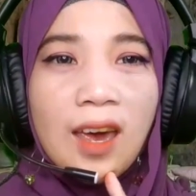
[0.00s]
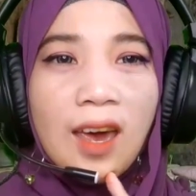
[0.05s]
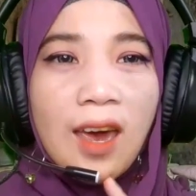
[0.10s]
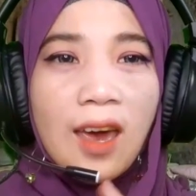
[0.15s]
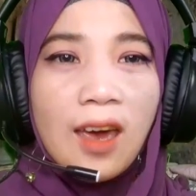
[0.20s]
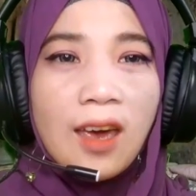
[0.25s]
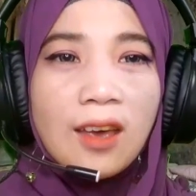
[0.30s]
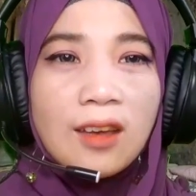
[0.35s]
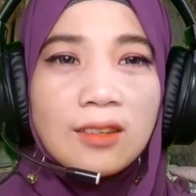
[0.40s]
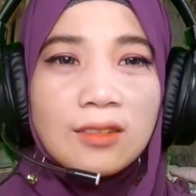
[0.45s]

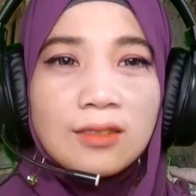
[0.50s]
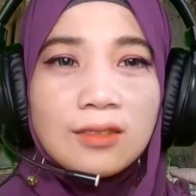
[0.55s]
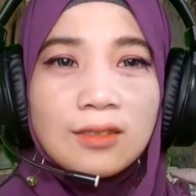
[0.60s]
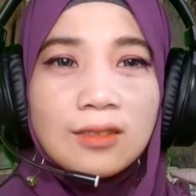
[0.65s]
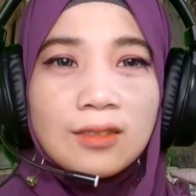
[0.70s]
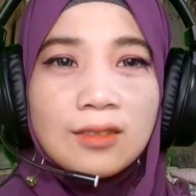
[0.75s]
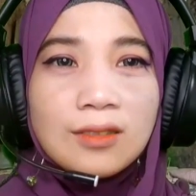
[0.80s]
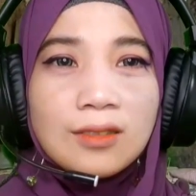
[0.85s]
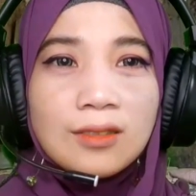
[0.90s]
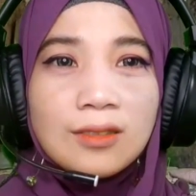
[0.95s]

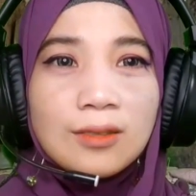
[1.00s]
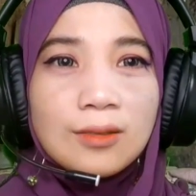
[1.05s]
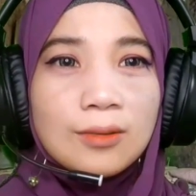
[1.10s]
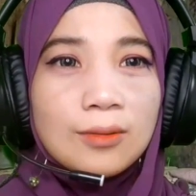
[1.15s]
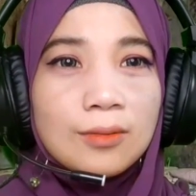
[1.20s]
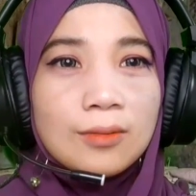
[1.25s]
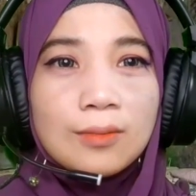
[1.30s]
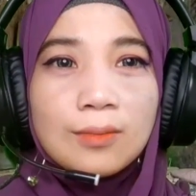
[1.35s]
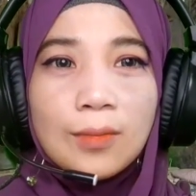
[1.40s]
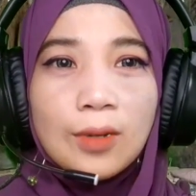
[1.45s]
and
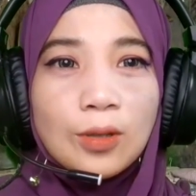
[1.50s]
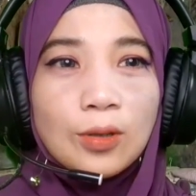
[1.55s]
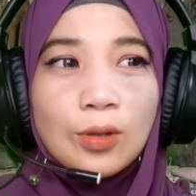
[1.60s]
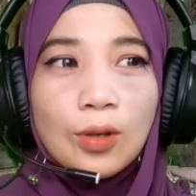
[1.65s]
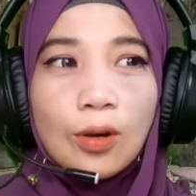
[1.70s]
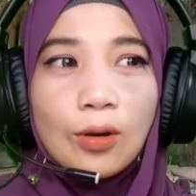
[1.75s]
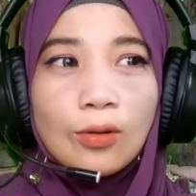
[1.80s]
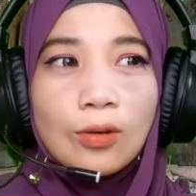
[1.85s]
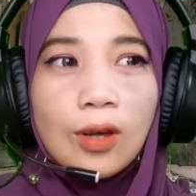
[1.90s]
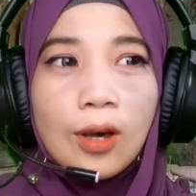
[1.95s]

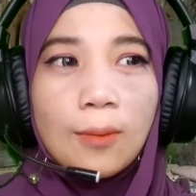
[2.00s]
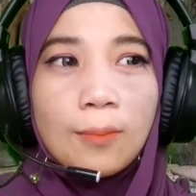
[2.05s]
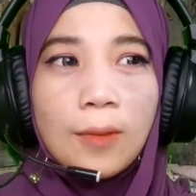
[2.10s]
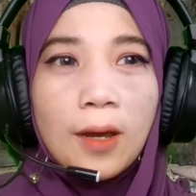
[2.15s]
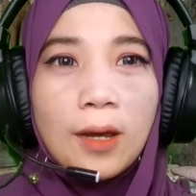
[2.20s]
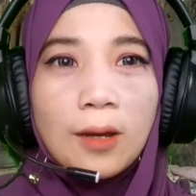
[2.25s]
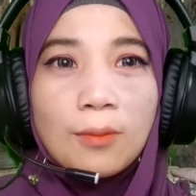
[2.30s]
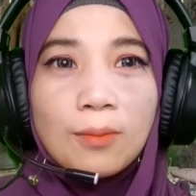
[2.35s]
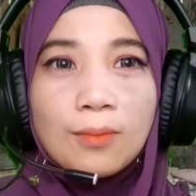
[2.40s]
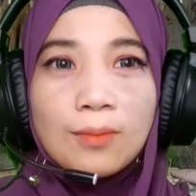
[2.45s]
mashallah
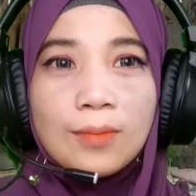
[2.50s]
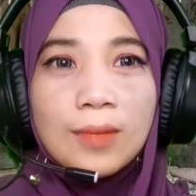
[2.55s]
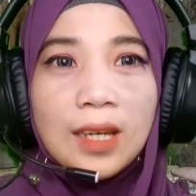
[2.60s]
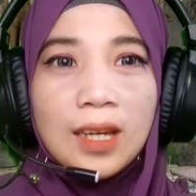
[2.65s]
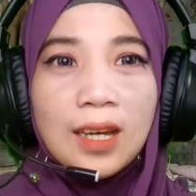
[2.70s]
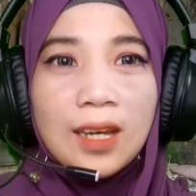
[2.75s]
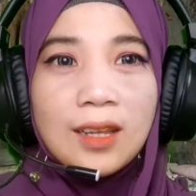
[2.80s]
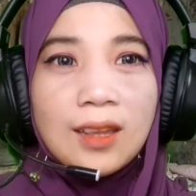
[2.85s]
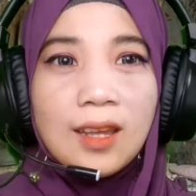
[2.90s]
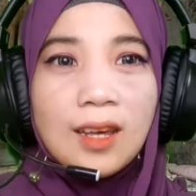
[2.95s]
make
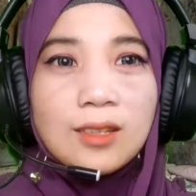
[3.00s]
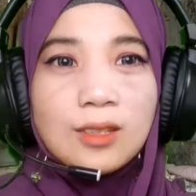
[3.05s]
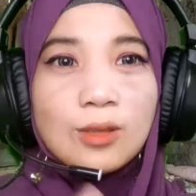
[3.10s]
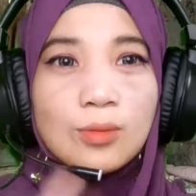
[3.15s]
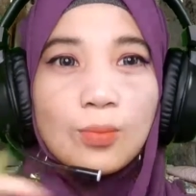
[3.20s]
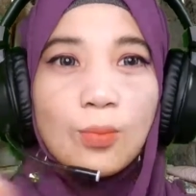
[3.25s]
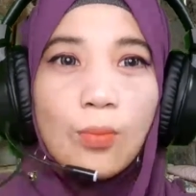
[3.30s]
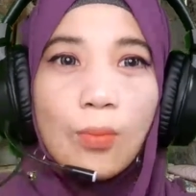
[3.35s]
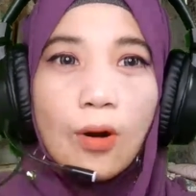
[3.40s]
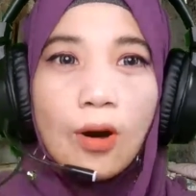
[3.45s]
me that
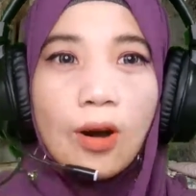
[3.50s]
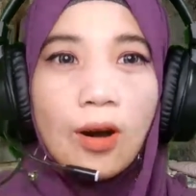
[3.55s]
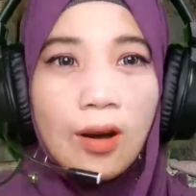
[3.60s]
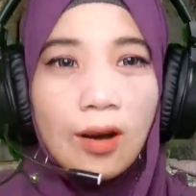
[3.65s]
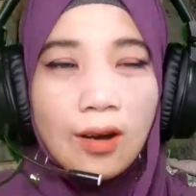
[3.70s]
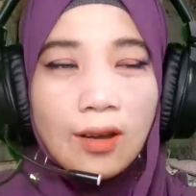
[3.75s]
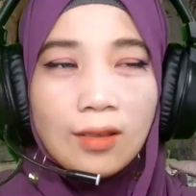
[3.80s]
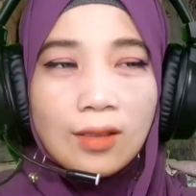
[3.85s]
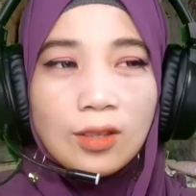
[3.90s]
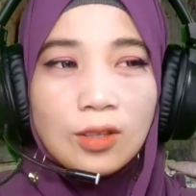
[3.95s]

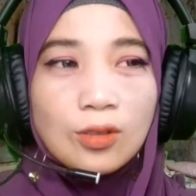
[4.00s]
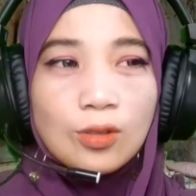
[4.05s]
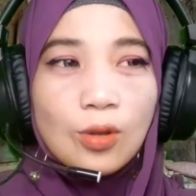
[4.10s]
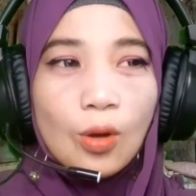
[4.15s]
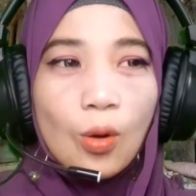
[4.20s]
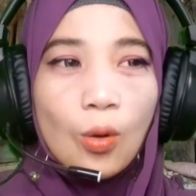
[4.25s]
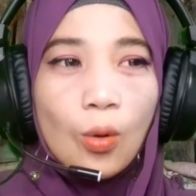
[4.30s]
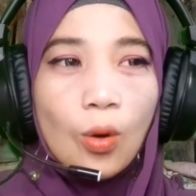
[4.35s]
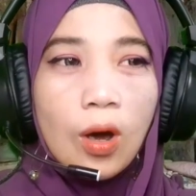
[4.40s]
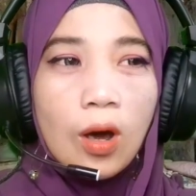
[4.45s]
part
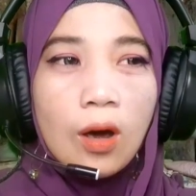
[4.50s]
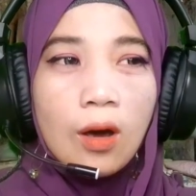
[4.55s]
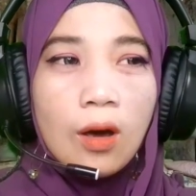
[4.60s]
so